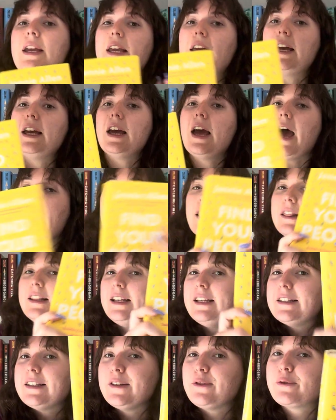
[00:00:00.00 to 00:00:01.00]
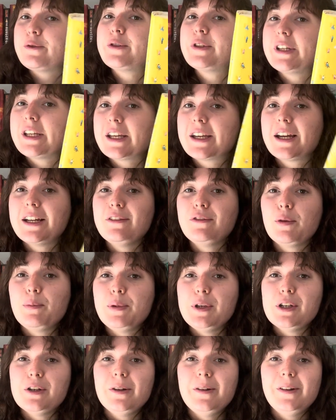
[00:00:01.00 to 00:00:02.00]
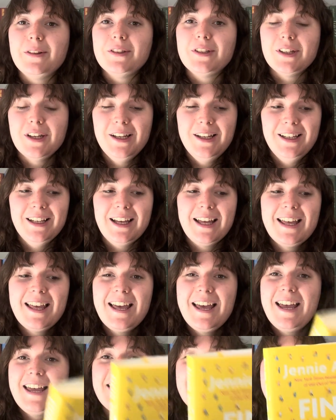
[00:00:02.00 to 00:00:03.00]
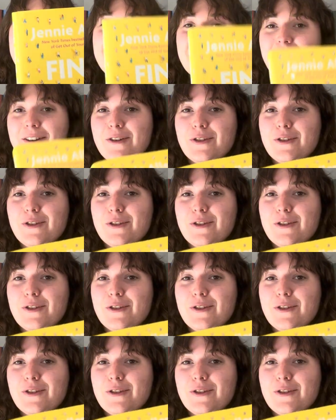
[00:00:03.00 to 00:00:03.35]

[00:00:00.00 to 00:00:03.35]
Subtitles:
it at least interesting, kind of appeal to the younger